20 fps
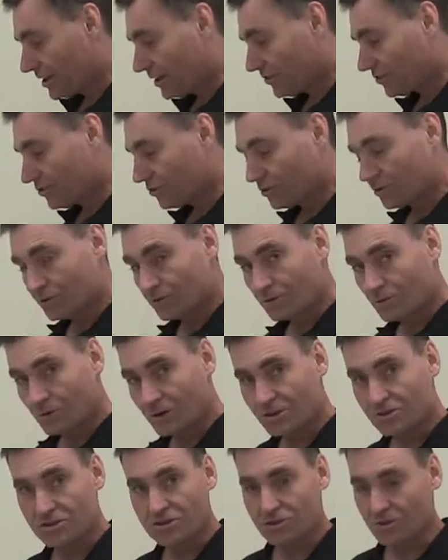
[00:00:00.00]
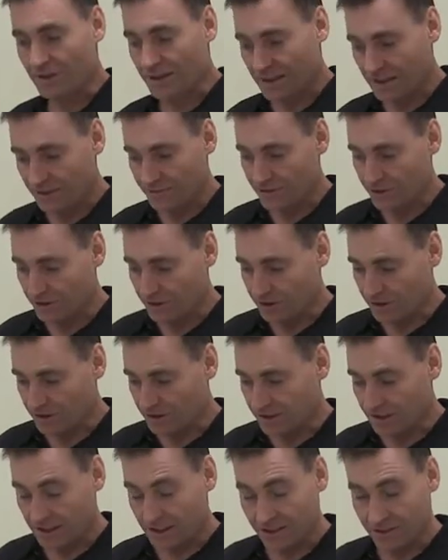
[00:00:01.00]
right, so once you have
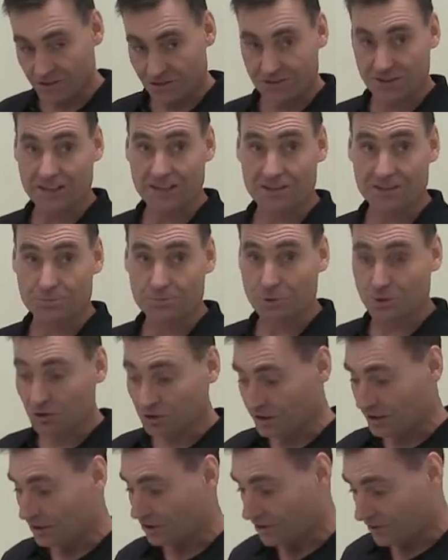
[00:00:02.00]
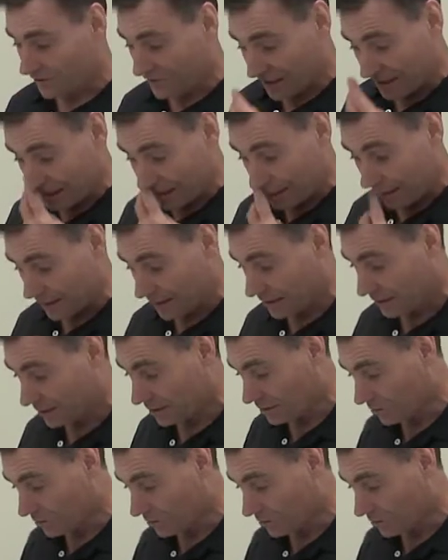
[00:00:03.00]
your insects pulled out of the